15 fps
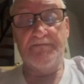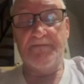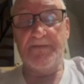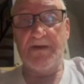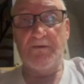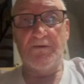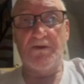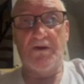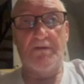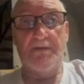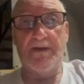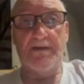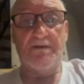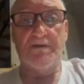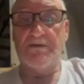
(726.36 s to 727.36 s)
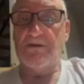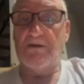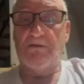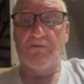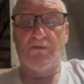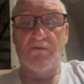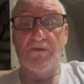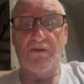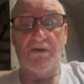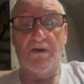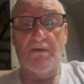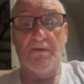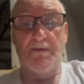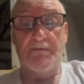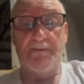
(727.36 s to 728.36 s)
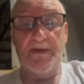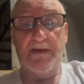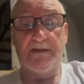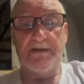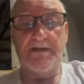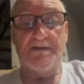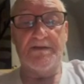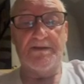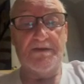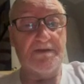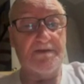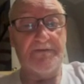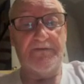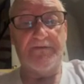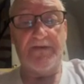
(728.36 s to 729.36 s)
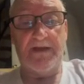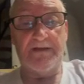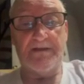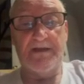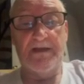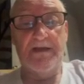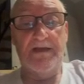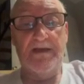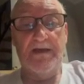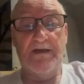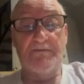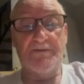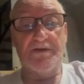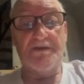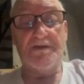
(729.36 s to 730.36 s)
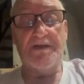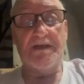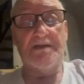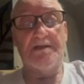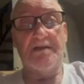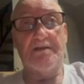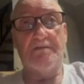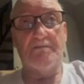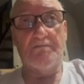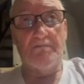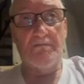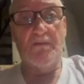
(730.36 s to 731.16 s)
Don't comment, because I will not comment back. This is just a fact. I'm just stating